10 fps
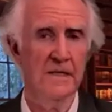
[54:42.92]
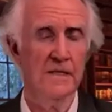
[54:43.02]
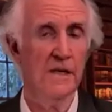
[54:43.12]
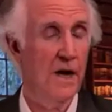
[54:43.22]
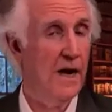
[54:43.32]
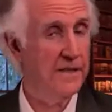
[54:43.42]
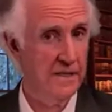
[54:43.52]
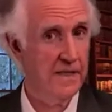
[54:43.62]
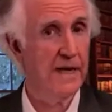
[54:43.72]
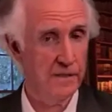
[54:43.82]
I
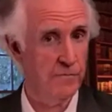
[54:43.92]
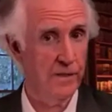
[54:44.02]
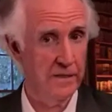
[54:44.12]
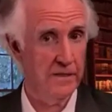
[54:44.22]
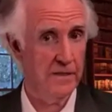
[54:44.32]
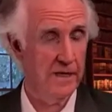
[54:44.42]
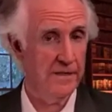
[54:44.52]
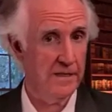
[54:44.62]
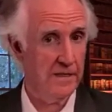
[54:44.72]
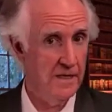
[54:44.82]
think that's when I
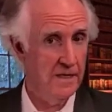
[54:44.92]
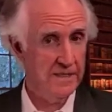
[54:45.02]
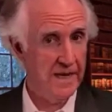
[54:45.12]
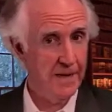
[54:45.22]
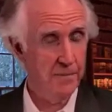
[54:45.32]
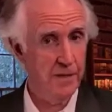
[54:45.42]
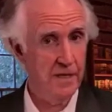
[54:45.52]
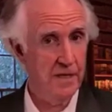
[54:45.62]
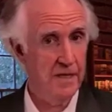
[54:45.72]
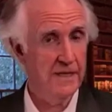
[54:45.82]
think
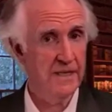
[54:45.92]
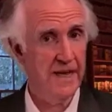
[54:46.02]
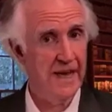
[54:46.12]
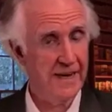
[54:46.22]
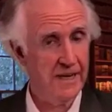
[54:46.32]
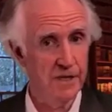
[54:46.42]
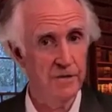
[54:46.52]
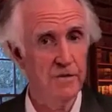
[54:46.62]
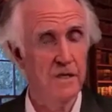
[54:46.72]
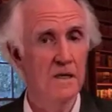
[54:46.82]
Tampa is an
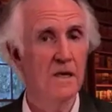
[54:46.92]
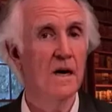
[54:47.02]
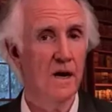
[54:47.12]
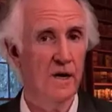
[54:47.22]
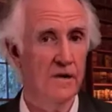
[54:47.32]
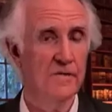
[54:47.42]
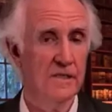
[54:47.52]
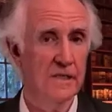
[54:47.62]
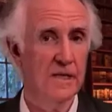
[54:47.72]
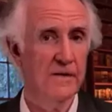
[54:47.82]
echo of the
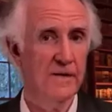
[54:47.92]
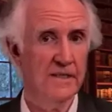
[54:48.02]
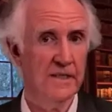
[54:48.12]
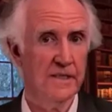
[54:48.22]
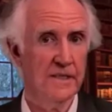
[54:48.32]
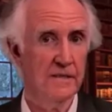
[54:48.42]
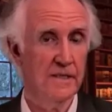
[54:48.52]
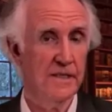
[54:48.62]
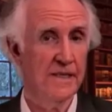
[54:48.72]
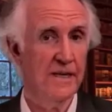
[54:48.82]

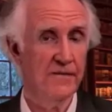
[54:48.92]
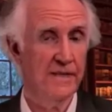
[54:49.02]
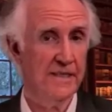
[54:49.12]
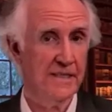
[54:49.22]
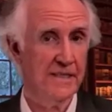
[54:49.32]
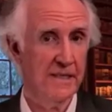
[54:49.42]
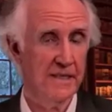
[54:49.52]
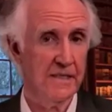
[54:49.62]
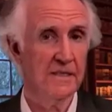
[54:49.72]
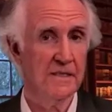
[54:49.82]
TFX
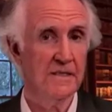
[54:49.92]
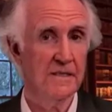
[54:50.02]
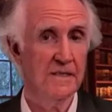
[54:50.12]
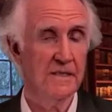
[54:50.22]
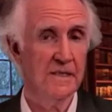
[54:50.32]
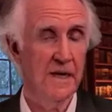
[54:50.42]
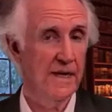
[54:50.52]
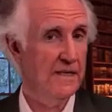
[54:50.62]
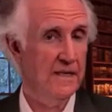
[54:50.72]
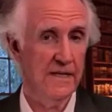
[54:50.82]
election.
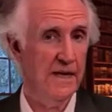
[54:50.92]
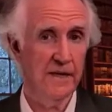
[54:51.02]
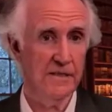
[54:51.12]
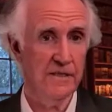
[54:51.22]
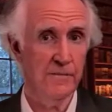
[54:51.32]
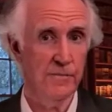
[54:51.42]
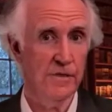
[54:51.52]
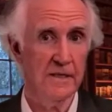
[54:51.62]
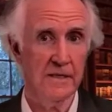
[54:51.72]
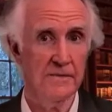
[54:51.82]
And how did it
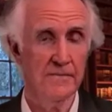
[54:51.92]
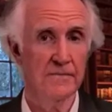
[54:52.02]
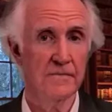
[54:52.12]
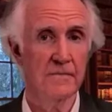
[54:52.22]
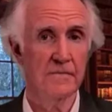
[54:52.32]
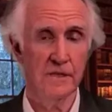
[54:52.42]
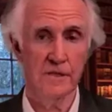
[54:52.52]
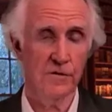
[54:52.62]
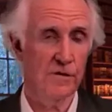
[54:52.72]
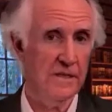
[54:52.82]
brilliantly?
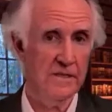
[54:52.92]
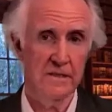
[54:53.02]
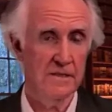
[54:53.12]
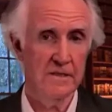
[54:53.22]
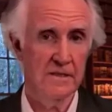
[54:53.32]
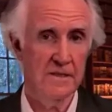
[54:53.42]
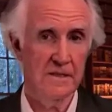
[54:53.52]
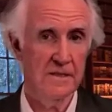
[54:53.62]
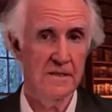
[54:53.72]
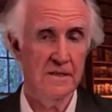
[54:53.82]
Destroyed
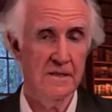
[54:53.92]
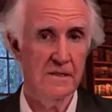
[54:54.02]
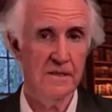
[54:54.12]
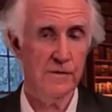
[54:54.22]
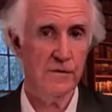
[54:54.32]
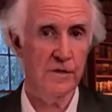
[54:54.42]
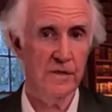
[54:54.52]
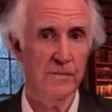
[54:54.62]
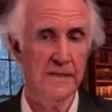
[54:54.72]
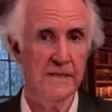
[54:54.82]

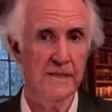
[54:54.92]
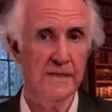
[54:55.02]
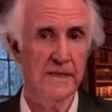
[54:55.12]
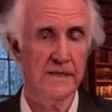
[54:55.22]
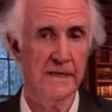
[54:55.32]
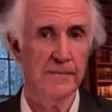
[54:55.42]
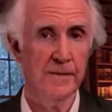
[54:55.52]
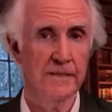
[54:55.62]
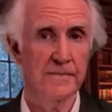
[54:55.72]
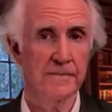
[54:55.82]
Beasley in that campaign.